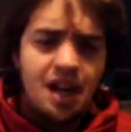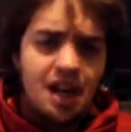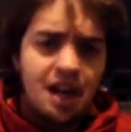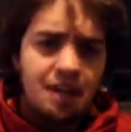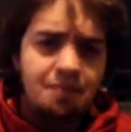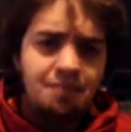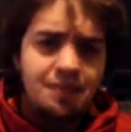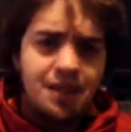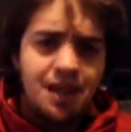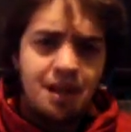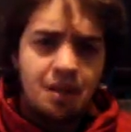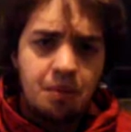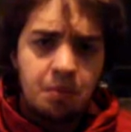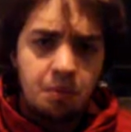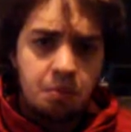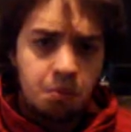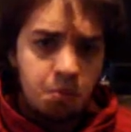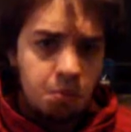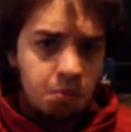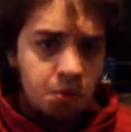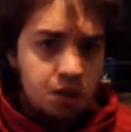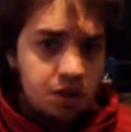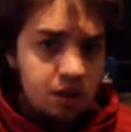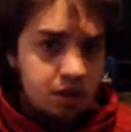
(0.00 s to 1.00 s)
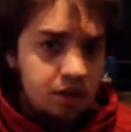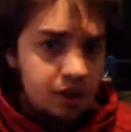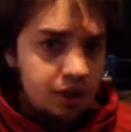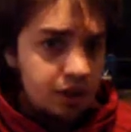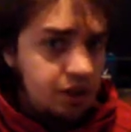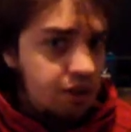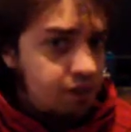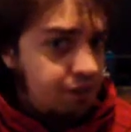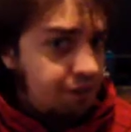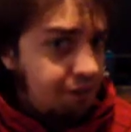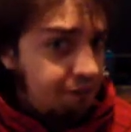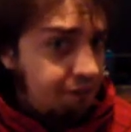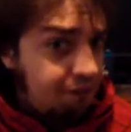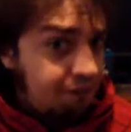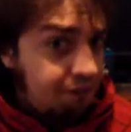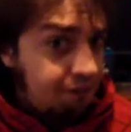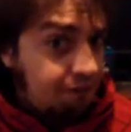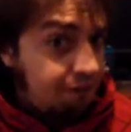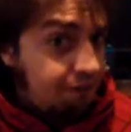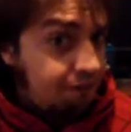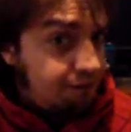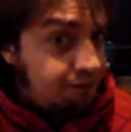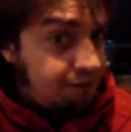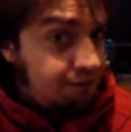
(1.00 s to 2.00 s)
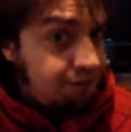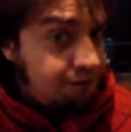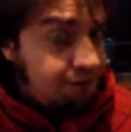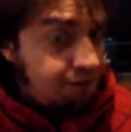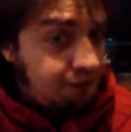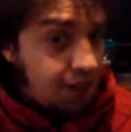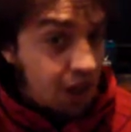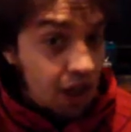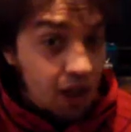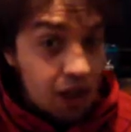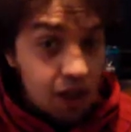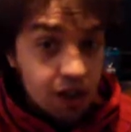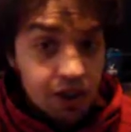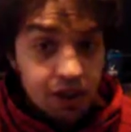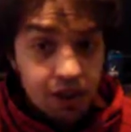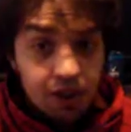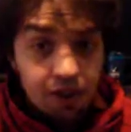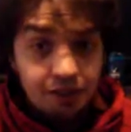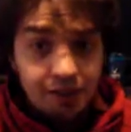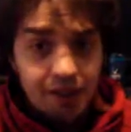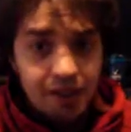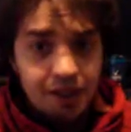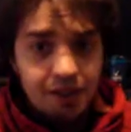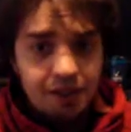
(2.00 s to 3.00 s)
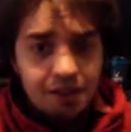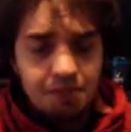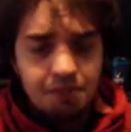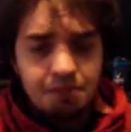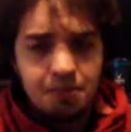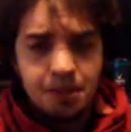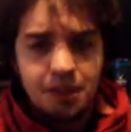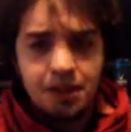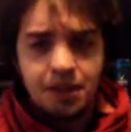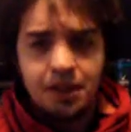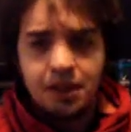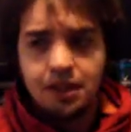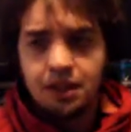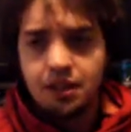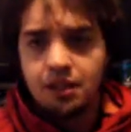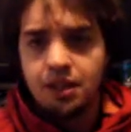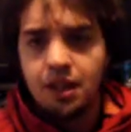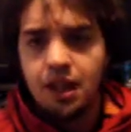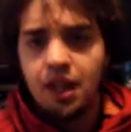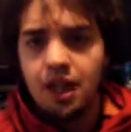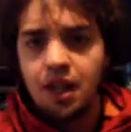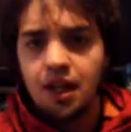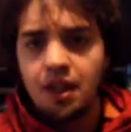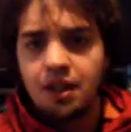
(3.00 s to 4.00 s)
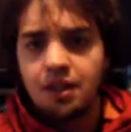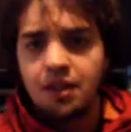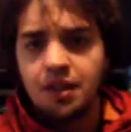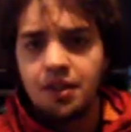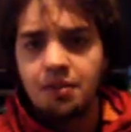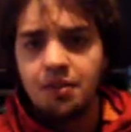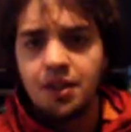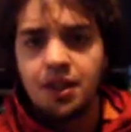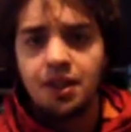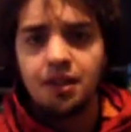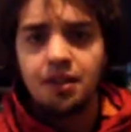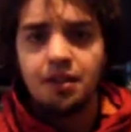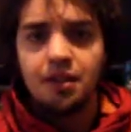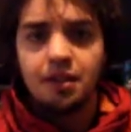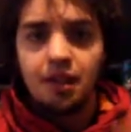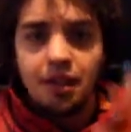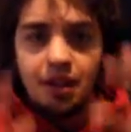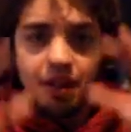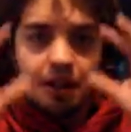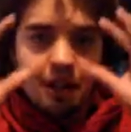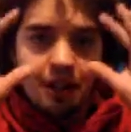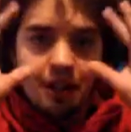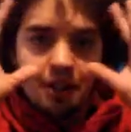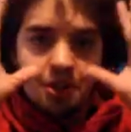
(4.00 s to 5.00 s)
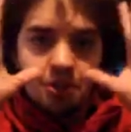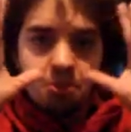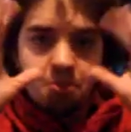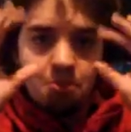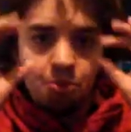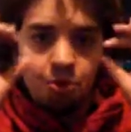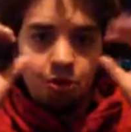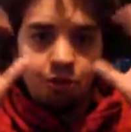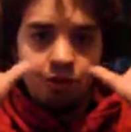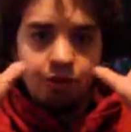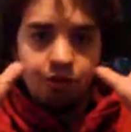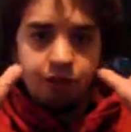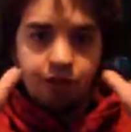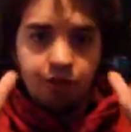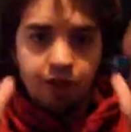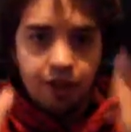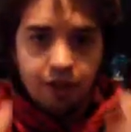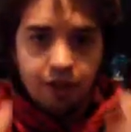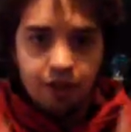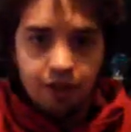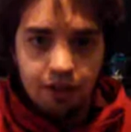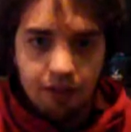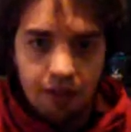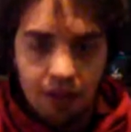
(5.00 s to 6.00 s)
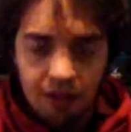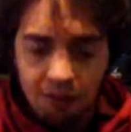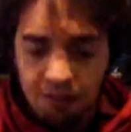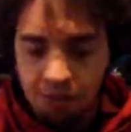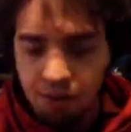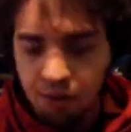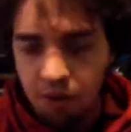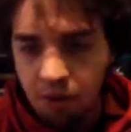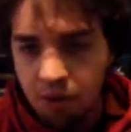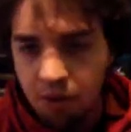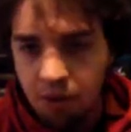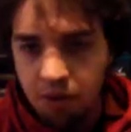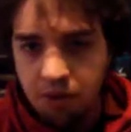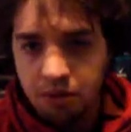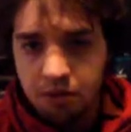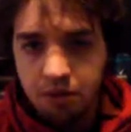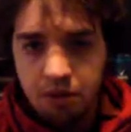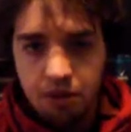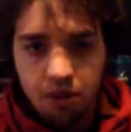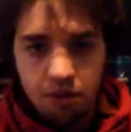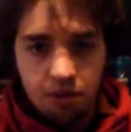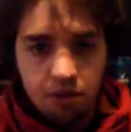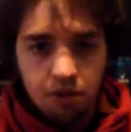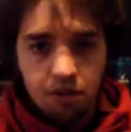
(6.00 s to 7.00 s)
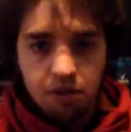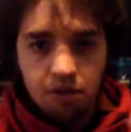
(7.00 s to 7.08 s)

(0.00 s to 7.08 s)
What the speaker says: I'm not really fond of it because yeah, I mean the eyes move like Deadpool's,